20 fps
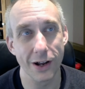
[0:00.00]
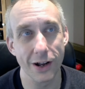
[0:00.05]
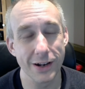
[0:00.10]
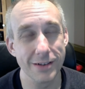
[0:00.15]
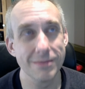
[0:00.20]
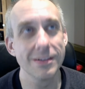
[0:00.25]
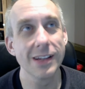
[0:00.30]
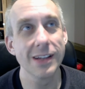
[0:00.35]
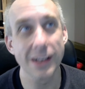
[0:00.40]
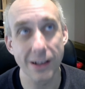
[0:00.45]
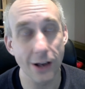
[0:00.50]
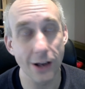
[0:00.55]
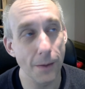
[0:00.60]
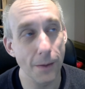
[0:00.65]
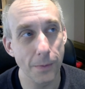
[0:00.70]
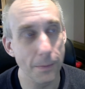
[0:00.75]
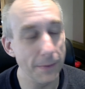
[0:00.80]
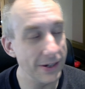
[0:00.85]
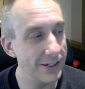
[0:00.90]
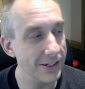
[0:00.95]
the
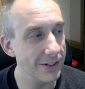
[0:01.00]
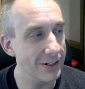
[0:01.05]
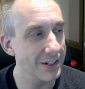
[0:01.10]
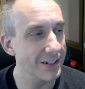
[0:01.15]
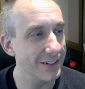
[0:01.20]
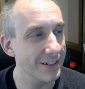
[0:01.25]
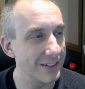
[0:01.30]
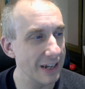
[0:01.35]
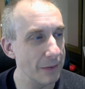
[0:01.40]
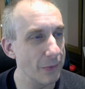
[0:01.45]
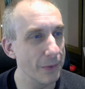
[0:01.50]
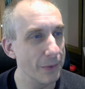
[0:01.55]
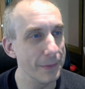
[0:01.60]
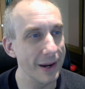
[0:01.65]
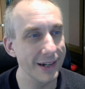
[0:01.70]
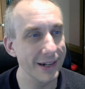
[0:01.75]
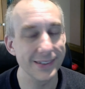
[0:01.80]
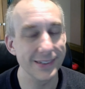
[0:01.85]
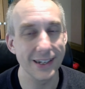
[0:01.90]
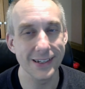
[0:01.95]
garbled message I just said will
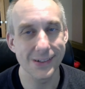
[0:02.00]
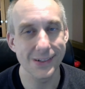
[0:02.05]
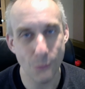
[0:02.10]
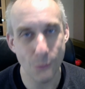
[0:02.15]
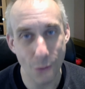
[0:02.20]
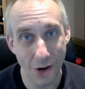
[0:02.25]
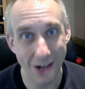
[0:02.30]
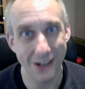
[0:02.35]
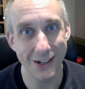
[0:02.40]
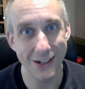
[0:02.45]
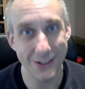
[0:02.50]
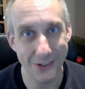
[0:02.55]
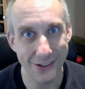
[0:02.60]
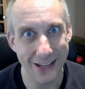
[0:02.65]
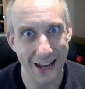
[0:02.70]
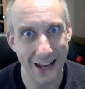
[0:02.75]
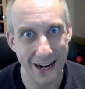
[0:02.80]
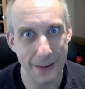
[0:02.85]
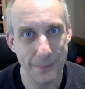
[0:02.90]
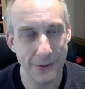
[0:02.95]
make sense when I do
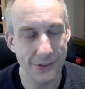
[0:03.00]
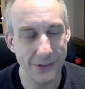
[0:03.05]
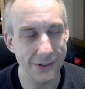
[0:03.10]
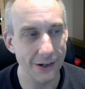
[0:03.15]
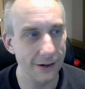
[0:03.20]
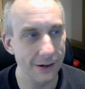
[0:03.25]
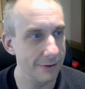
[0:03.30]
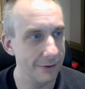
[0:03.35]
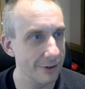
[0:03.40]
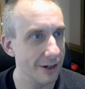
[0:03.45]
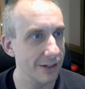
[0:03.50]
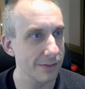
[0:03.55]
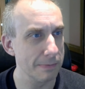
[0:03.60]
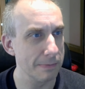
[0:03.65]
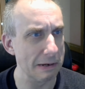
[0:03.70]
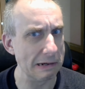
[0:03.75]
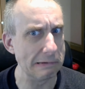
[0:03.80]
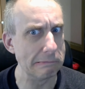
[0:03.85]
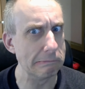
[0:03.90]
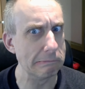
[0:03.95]
that episode. Trust
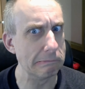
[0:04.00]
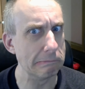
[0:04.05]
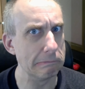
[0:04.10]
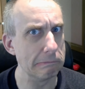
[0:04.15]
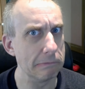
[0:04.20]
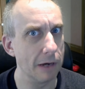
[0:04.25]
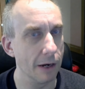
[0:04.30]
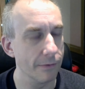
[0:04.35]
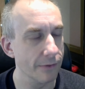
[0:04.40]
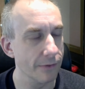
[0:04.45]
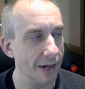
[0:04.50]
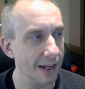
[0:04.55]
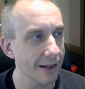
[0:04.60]
me, hopefully.